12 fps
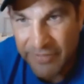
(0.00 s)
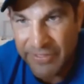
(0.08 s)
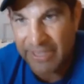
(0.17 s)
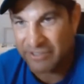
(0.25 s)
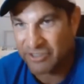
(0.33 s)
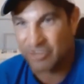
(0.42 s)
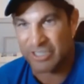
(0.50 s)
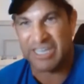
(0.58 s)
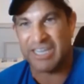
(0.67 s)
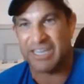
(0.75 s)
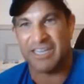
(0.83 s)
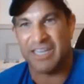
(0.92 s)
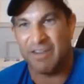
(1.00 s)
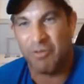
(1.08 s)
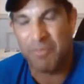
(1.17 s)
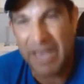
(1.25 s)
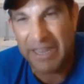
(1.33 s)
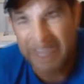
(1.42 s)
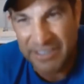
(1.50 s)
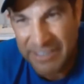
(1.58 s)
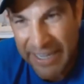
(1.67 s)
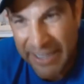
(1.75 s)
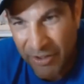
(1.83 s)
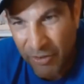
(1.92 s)
that's kicking everybody's
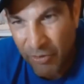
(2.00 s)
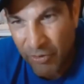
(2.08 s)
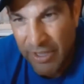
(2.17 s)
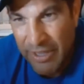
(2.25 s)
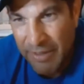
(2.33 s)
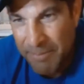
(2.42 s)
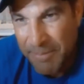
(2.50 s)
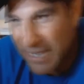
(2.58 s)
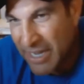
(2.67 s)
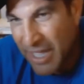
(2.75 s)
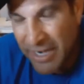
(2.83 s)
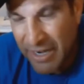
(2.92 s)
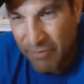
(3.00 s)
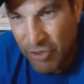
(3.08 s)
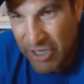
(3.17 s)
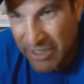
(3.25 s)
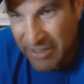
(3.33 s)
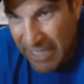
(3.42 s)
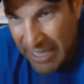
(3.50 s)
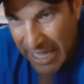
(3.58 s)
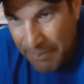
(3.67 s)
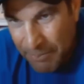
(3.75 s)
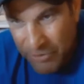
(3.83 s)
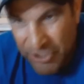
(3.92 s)
tail may not ever get that
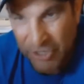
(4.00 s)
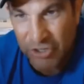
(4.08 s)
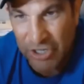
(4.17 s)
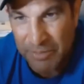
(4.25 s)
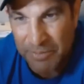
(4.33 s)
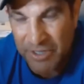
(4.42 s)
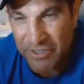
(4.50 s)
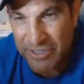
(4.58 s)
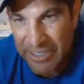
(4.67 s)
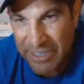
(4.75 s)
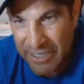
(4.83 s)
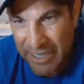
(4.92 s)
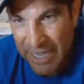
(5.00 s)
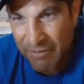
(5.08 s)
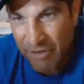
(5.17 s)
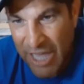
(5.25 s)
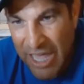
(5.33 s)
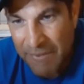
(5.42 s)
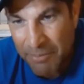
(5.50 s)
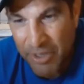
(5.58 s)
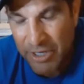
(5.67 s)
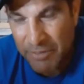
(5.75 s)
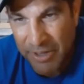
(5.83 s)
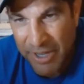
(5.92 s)
opportunity because he didn't have a lot of
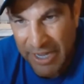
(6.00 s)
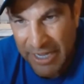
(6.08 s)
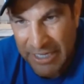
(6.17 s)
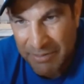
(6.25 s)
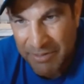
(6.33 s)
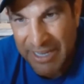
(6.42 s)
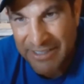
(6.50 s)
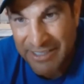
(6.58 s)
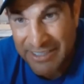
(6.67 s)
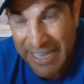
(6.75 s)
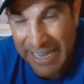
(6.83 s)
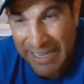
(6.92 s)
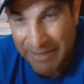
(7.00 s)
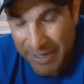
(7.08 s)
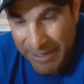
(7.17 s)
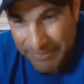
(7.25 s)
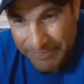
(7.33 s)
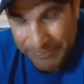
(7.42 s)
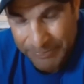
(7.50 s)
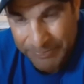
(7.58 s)
money behind him. And that's sad, man.